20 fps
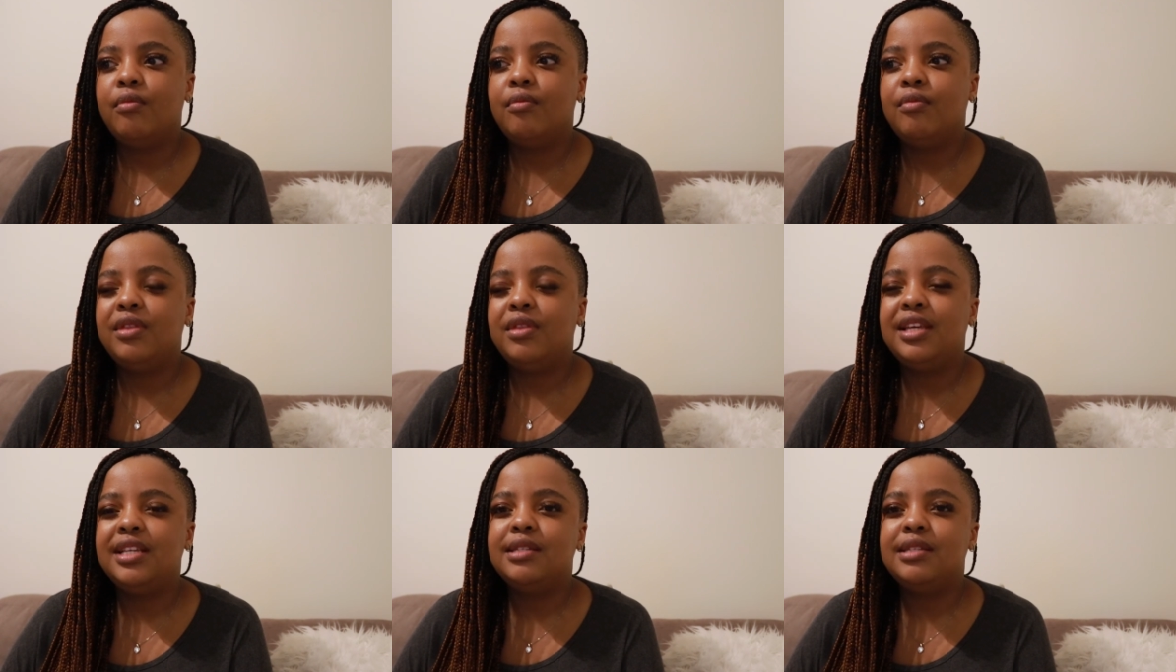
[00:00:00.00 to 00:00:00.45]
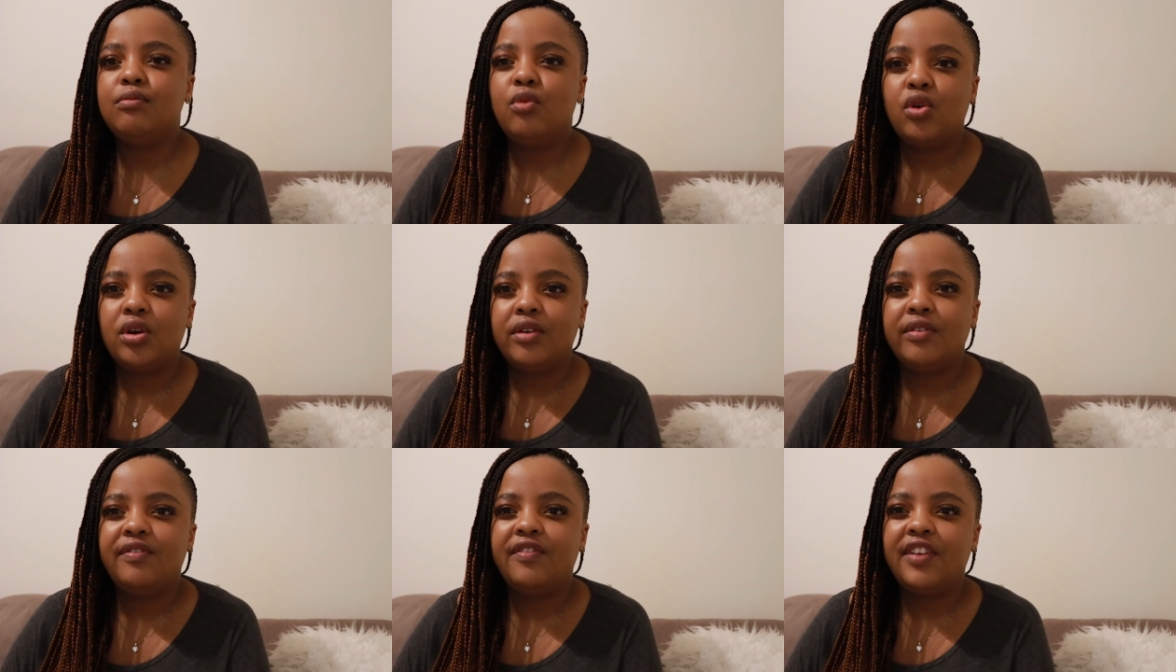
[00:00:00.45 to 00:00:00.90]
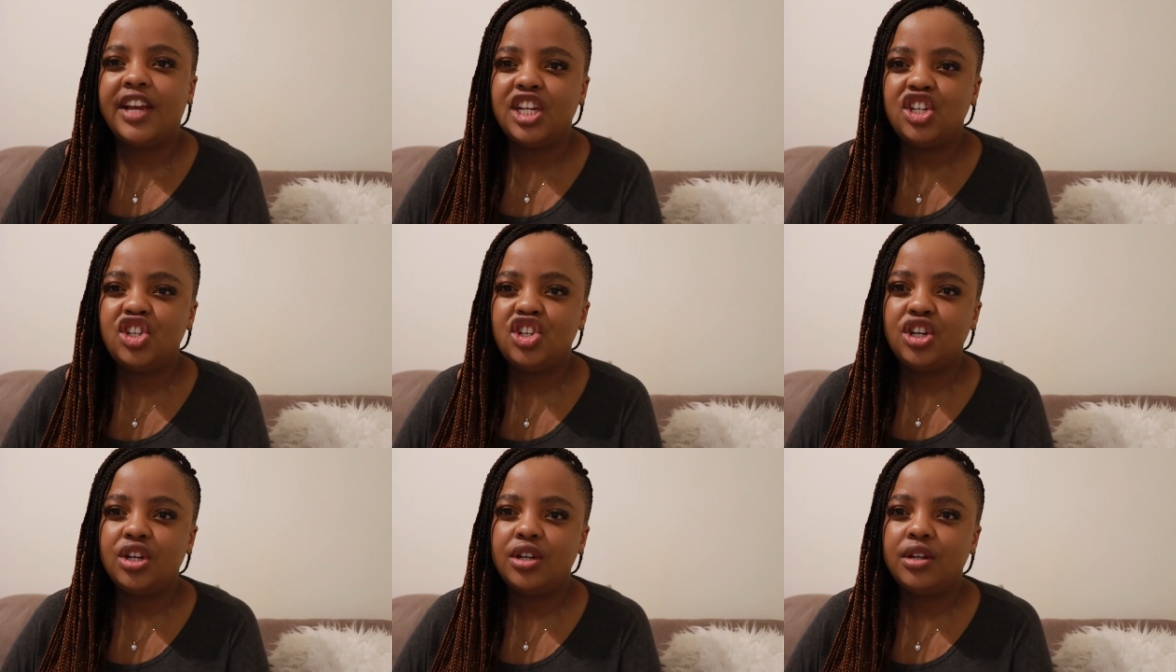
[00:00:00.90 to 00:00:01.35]
these
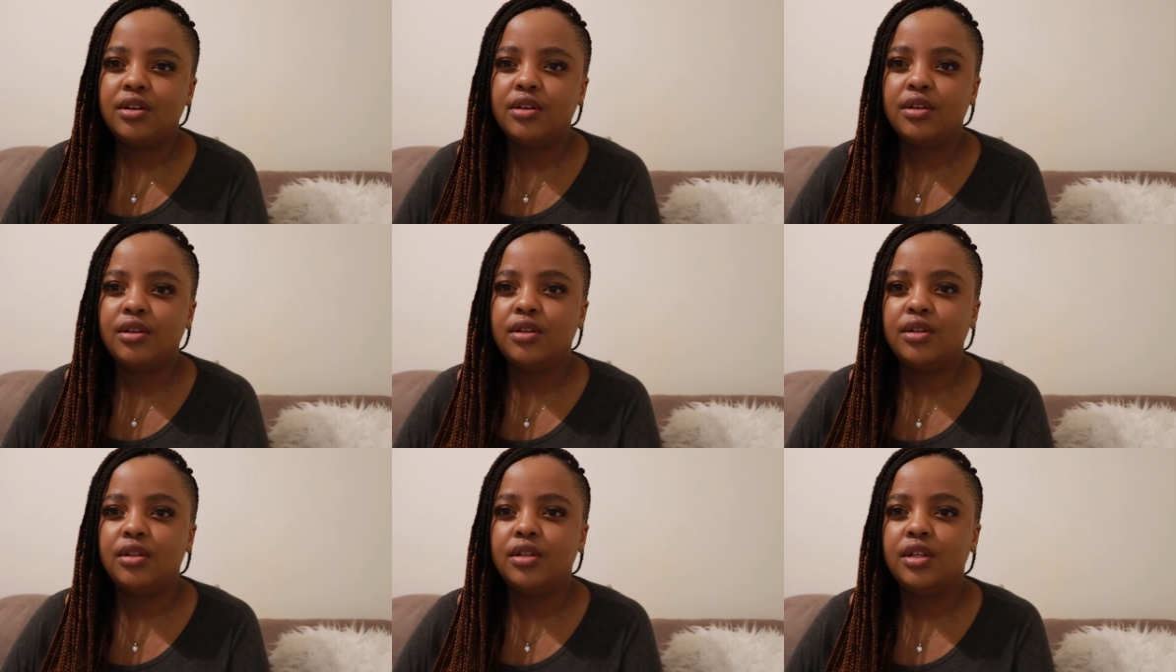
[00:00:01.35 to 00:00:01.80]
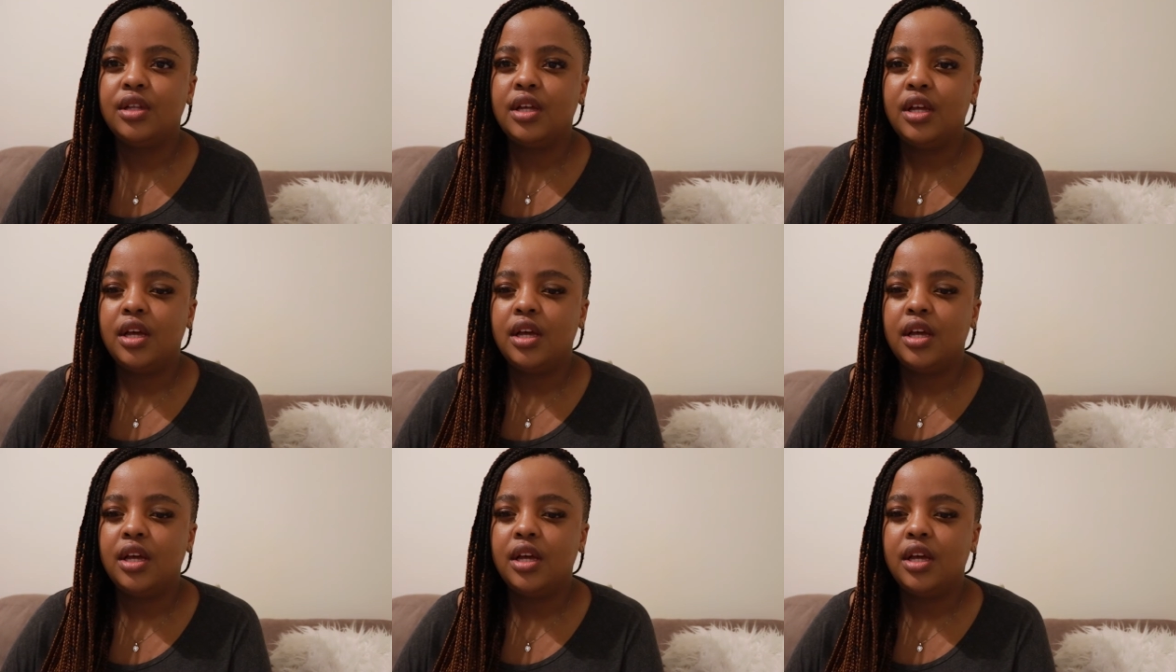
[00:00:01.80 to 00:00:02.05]
motivational